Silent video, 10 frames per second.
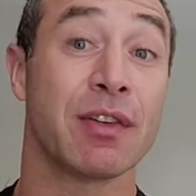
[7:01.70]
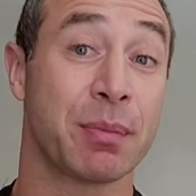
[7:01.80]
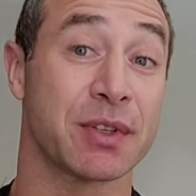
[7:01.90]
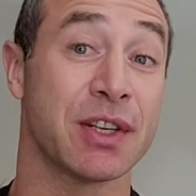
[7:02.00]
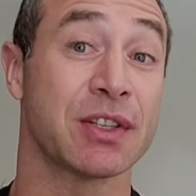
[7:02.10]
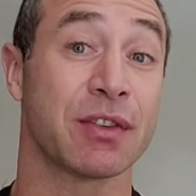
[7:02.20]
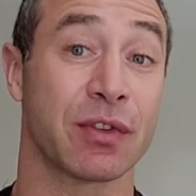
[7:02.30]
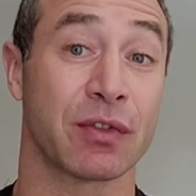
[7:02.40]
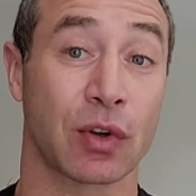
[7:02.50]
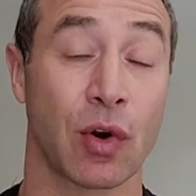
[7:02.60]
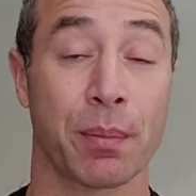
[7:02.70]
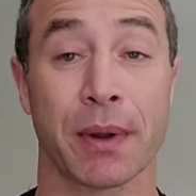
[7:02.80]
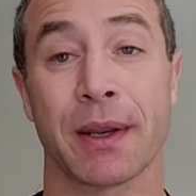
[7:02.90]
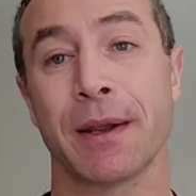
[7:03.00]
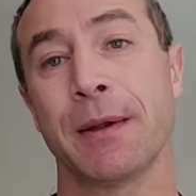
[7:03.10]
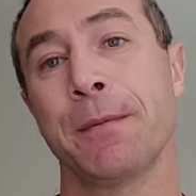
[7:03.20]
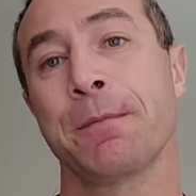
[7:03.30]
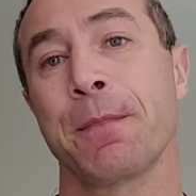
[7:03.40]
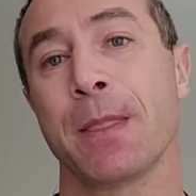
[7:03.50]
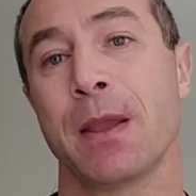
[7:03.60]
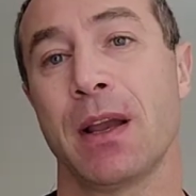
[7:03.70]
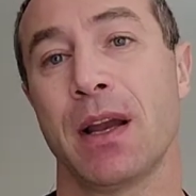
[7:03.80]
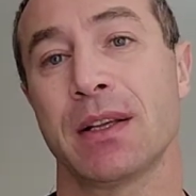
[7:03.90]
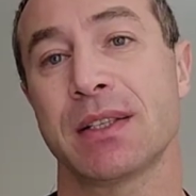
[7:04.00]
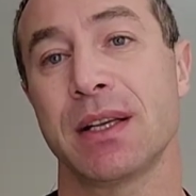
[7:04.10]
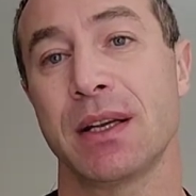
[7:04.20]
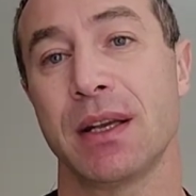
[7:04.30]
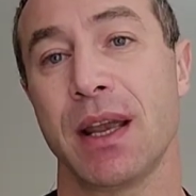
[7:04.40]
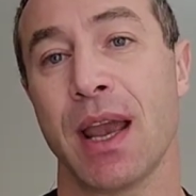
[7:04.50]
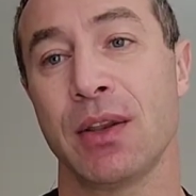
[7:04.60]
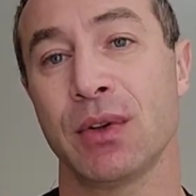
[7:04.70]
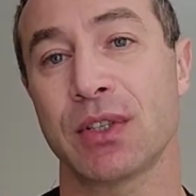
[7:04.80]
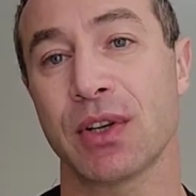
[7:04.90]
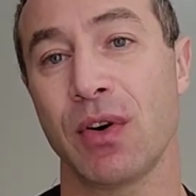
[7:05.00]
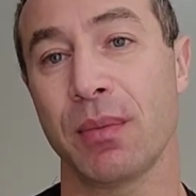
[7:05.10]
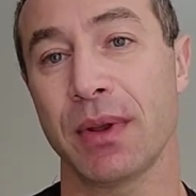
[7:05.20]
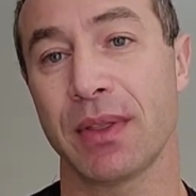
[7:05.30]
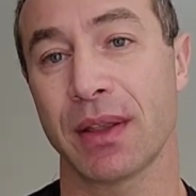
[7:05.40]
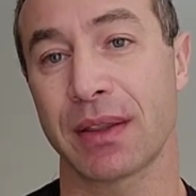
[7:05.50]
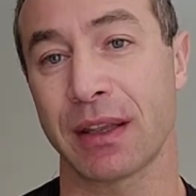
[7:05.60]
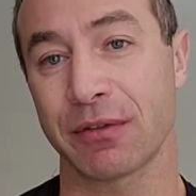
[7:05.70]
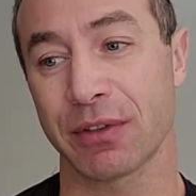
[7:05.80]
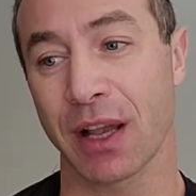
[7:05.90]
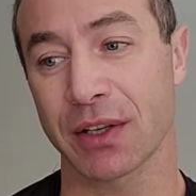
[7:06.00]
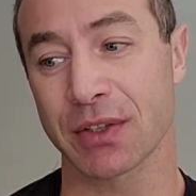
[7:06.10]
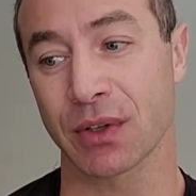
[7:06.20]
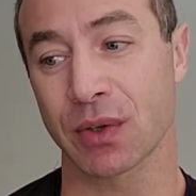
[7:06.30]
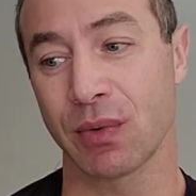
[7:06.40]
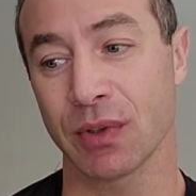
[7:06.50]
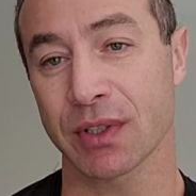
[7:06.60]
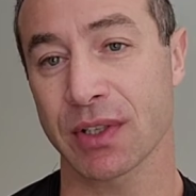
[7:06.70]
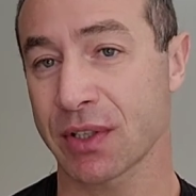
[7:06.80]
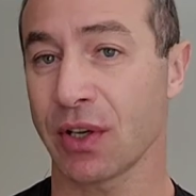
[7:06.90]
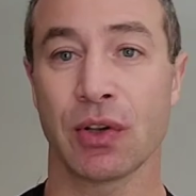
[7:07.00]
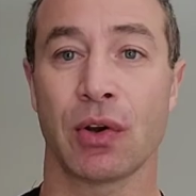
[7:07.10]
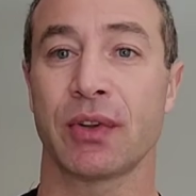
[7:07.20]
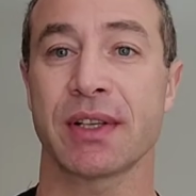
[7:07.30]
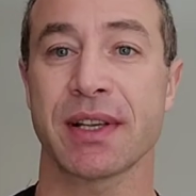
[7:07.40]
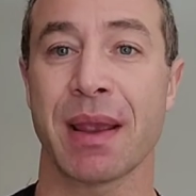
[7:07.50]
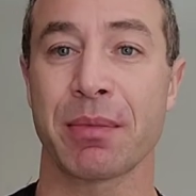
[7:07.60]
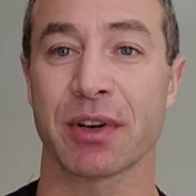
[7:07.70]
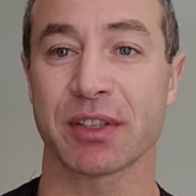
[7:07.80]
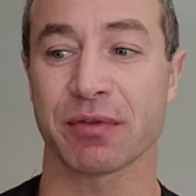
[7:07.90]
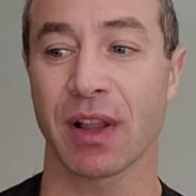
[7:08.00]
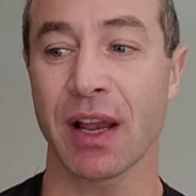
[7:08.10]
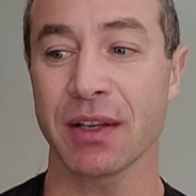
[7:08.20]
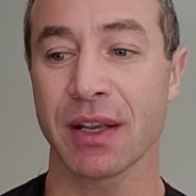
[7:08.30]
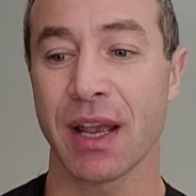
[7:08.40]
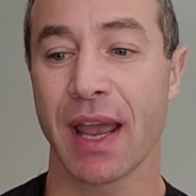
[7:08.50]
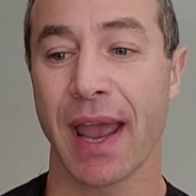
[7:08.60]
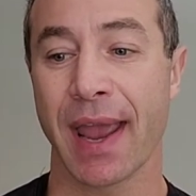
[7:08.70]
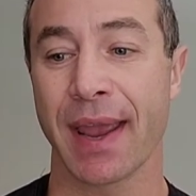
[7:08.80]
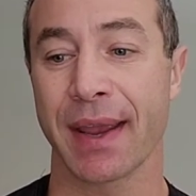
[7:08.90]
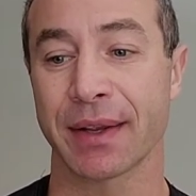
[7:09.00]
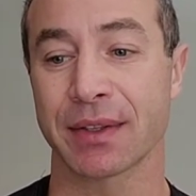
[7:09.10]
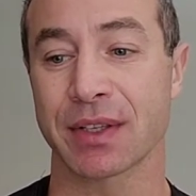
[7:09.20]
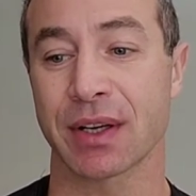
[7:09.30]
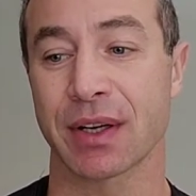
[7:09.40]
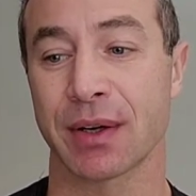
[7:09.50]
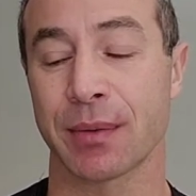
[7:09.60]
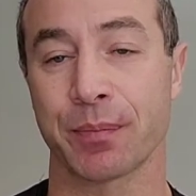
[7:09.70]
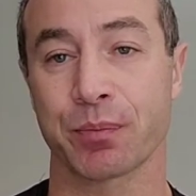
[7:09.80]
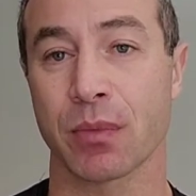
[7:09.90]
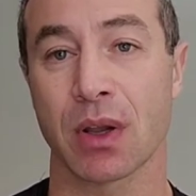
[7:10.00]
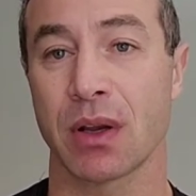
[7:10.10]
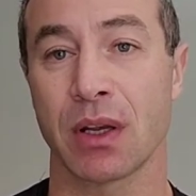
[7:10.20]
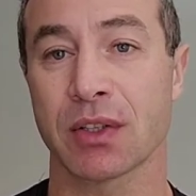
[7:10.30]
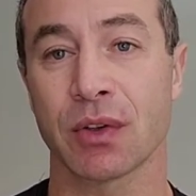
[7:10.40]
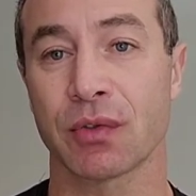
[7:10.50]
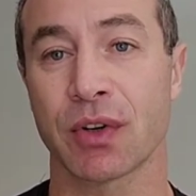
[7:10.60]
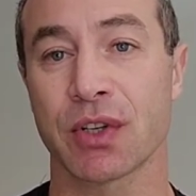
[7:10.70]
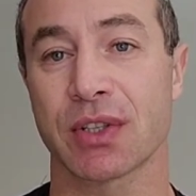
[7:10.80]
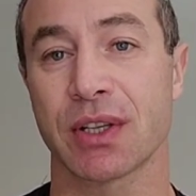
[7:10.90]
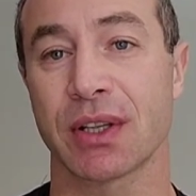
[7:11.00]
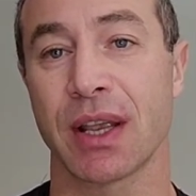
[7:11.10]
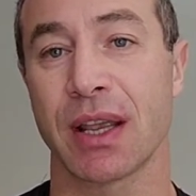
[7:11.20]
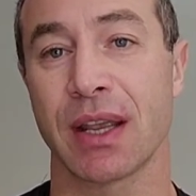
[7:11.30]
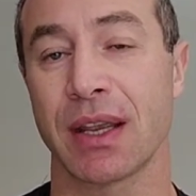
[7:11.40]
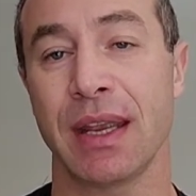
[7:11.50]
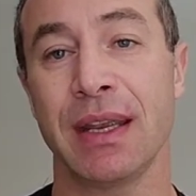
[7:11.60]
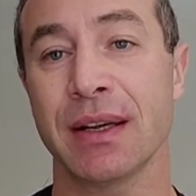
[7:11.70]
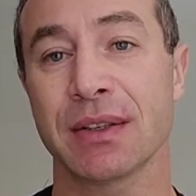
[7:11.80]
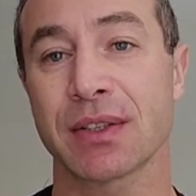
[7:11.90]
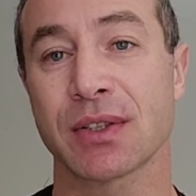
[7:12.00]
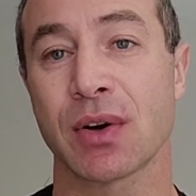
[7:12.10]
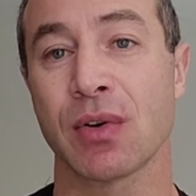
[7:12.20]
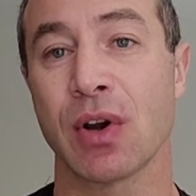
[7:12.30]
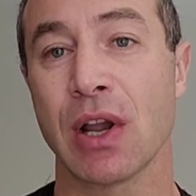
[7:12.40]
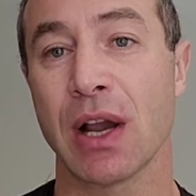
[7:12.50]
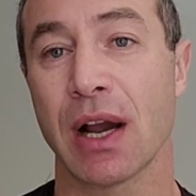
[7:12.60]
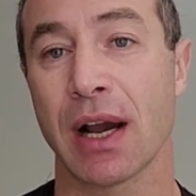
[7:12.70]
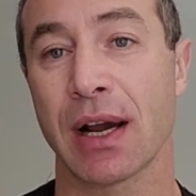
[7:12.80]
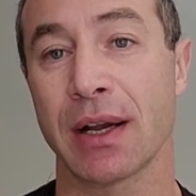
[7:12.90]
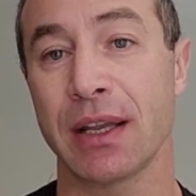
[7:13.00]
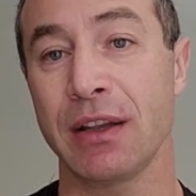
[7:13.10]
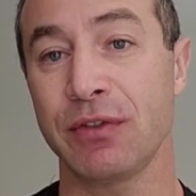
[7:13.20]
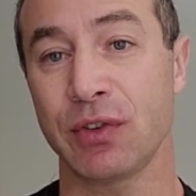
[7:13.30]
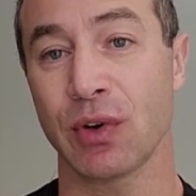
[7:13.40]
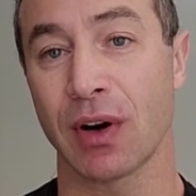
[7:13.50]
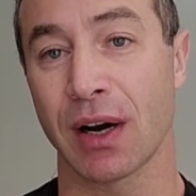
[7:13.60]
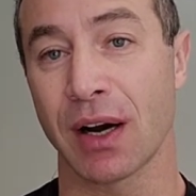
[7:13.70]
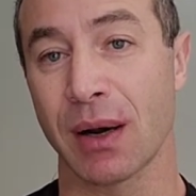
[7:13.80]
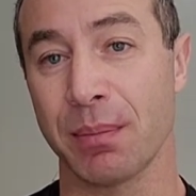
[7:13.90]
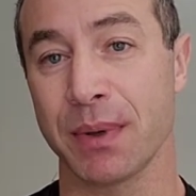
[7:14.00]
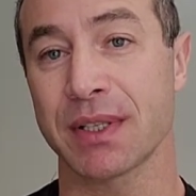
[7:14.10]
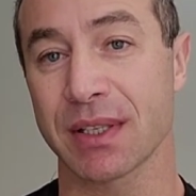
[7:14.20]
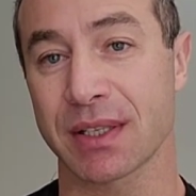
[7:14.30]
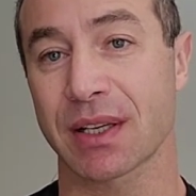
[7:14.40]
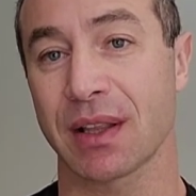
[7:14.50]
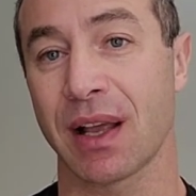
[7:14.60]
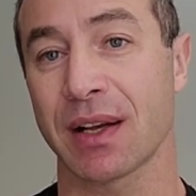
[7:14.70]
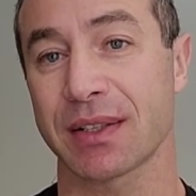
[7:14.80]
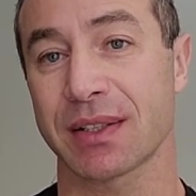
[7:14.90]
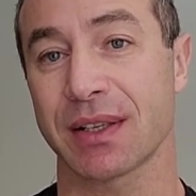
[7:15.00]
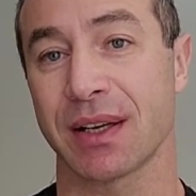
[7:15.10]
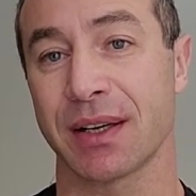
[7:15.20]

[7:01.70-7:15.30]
representative of the company, and say, and you told me that flight is not Qantas. So no, that's Emirates flight, and it's not registered here. So if you are business class